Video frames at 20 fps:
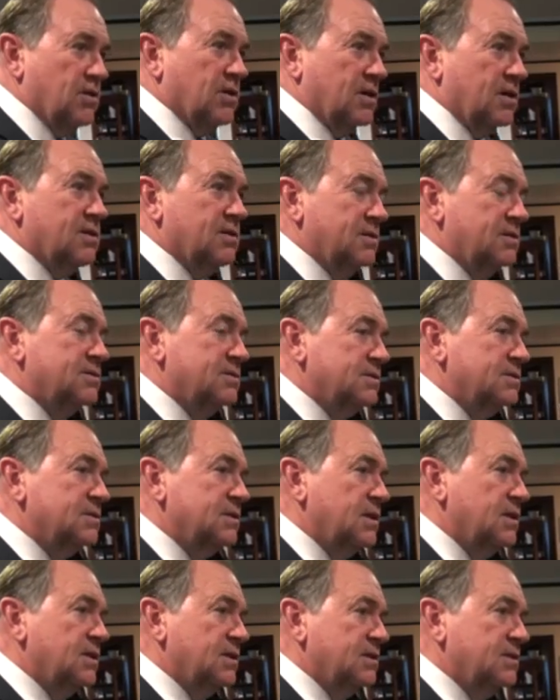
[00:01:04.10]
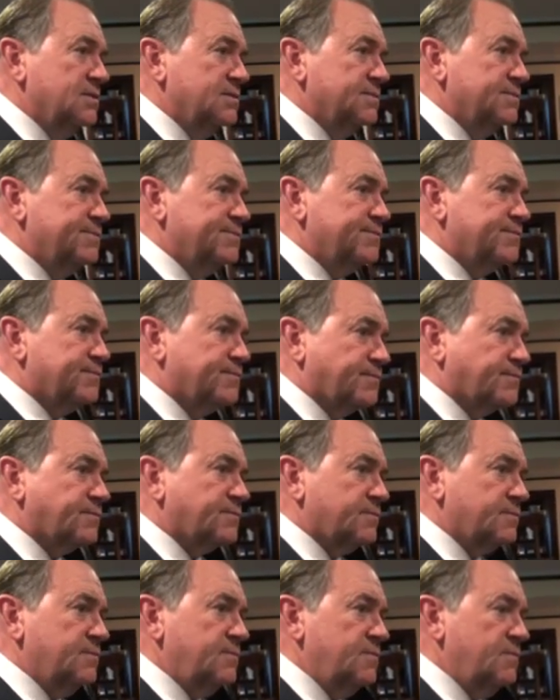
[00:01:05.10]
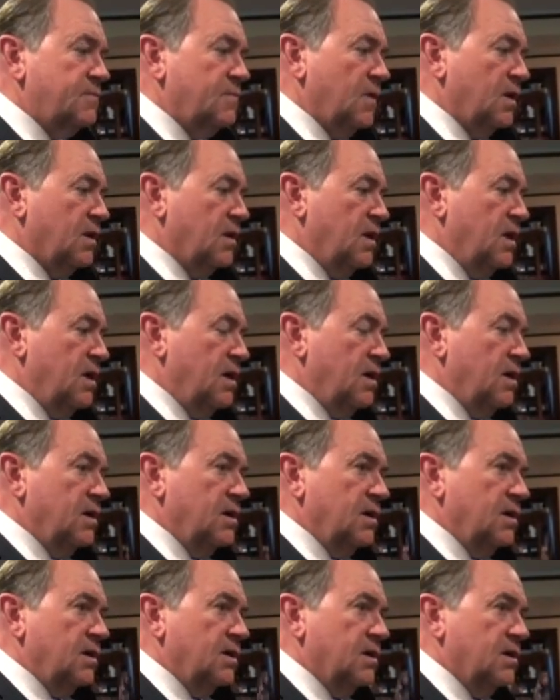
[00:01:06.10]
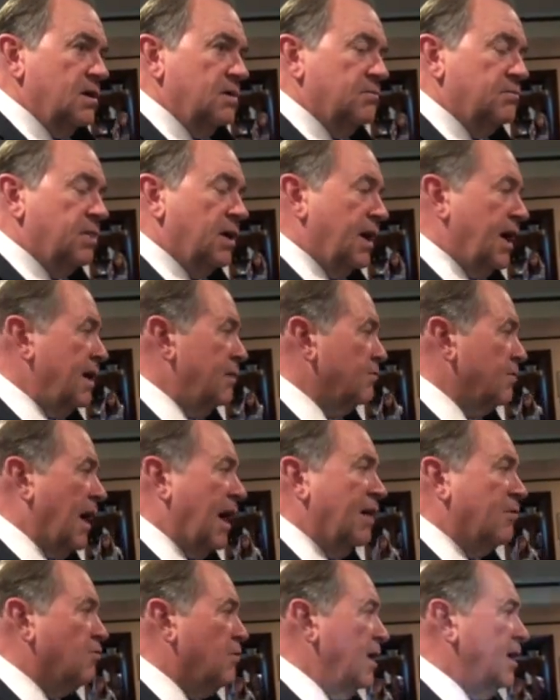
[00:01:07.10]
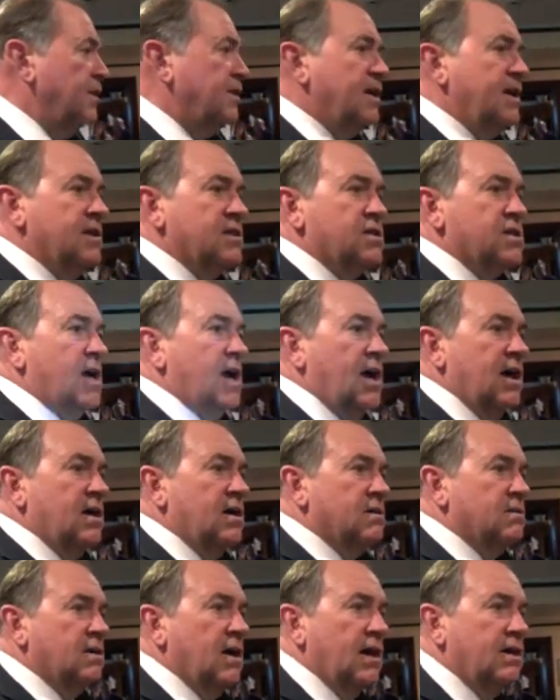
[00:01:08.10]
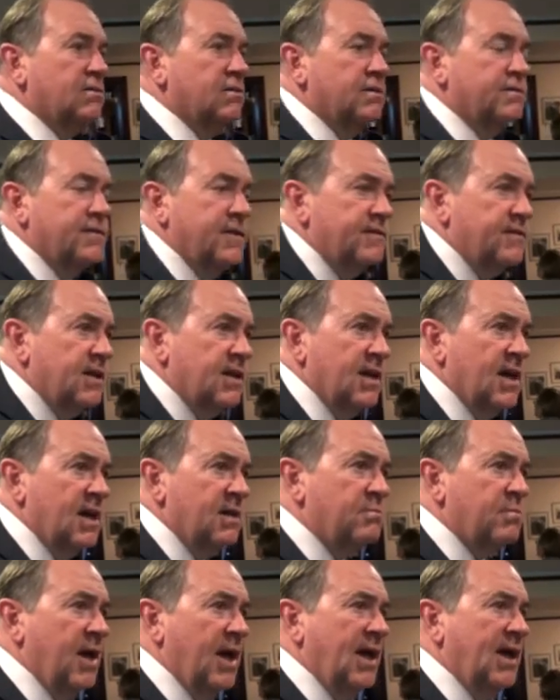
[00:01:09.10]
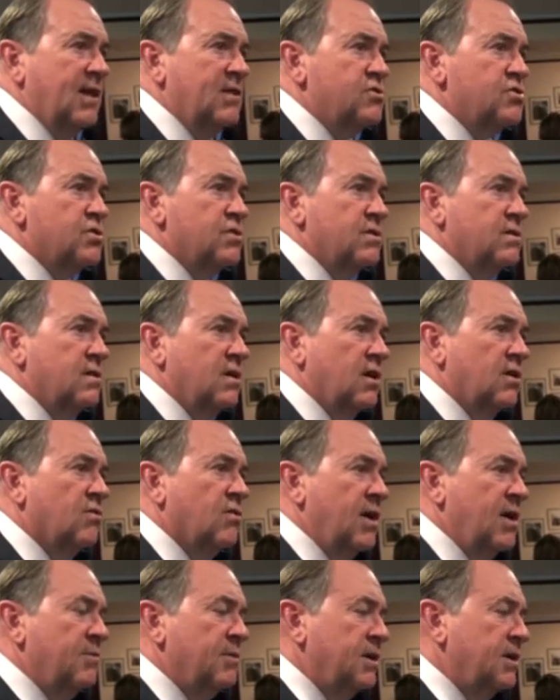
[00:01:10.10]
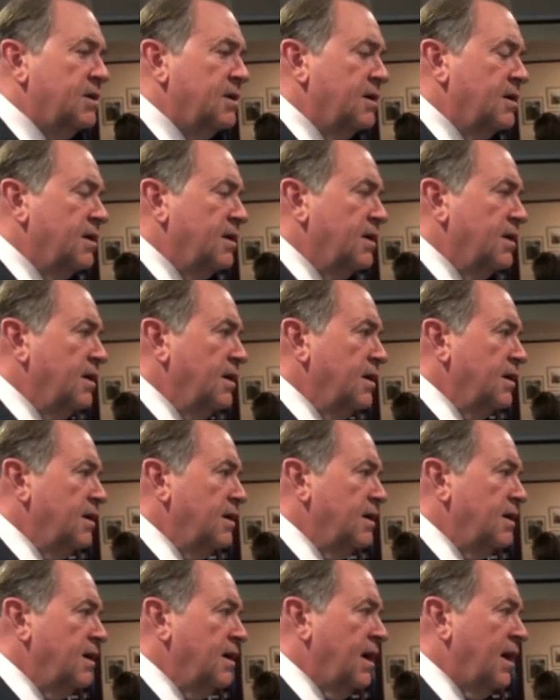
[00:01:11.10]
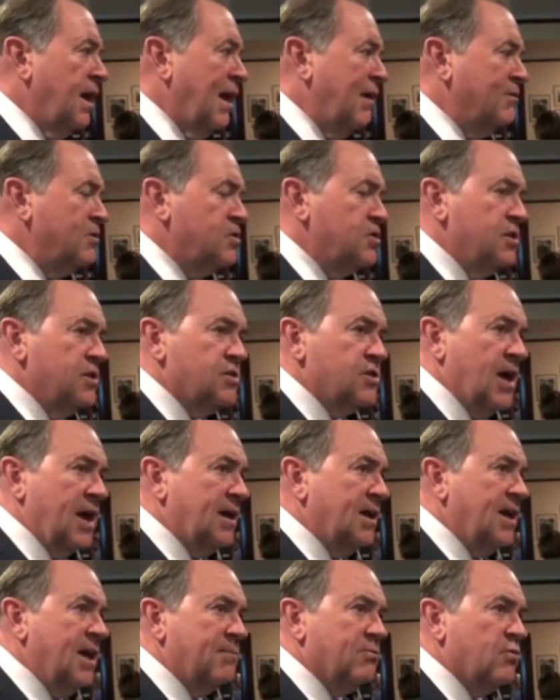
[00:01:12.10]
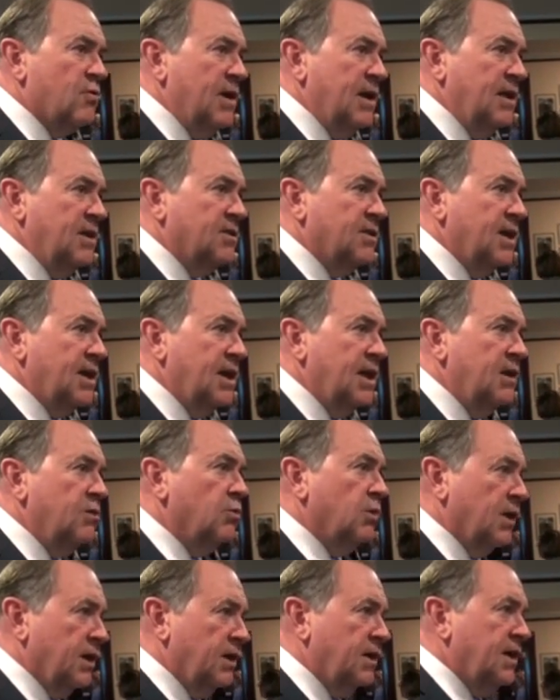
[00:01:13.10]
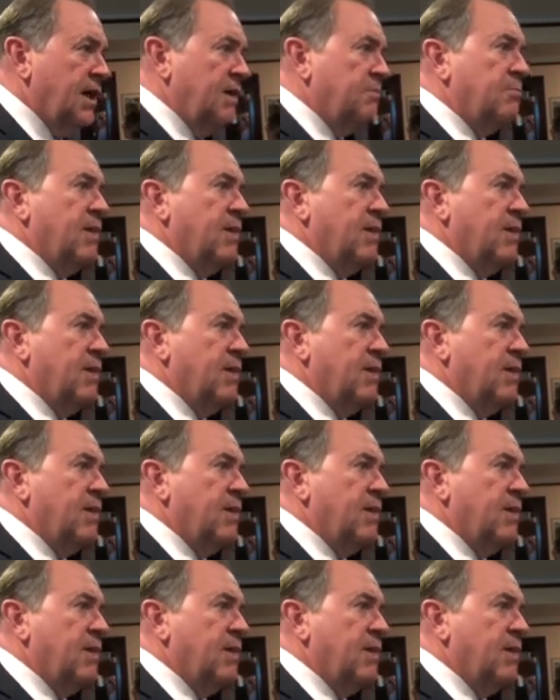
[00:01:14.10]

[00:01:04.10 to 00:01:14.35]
are saying, my gosh, I thought that guy would never, ever quit. So I want to just spend a few moments with you. This has been an interesting day